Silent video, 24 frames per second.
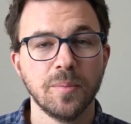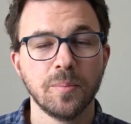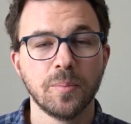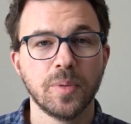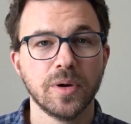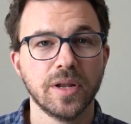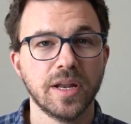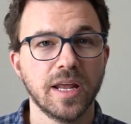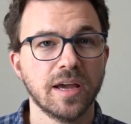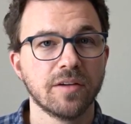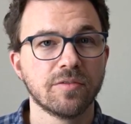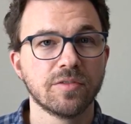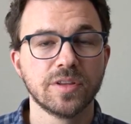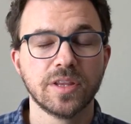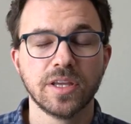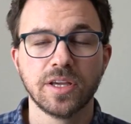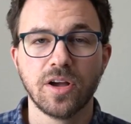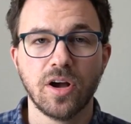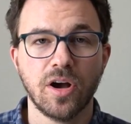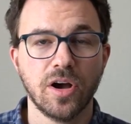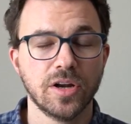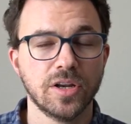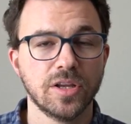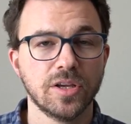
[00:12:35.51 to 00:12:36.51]
but everything
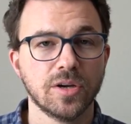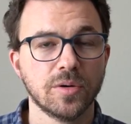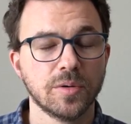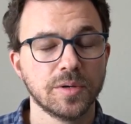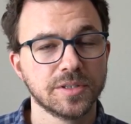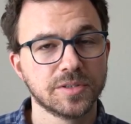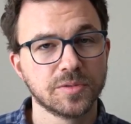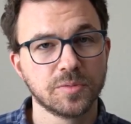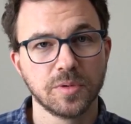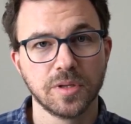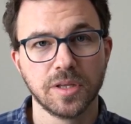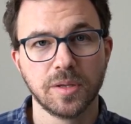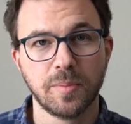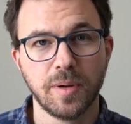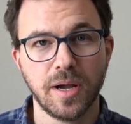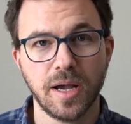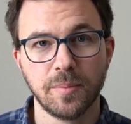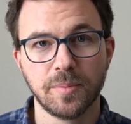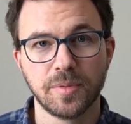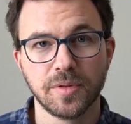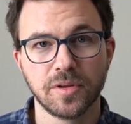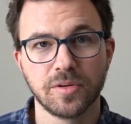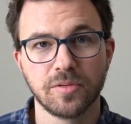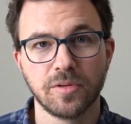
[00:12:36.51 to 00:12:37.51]
audio is really
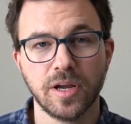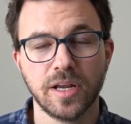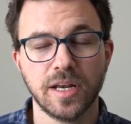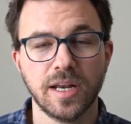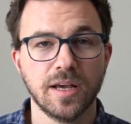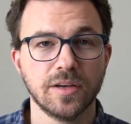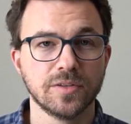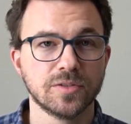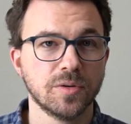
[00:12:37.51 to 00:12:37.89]
popular right now.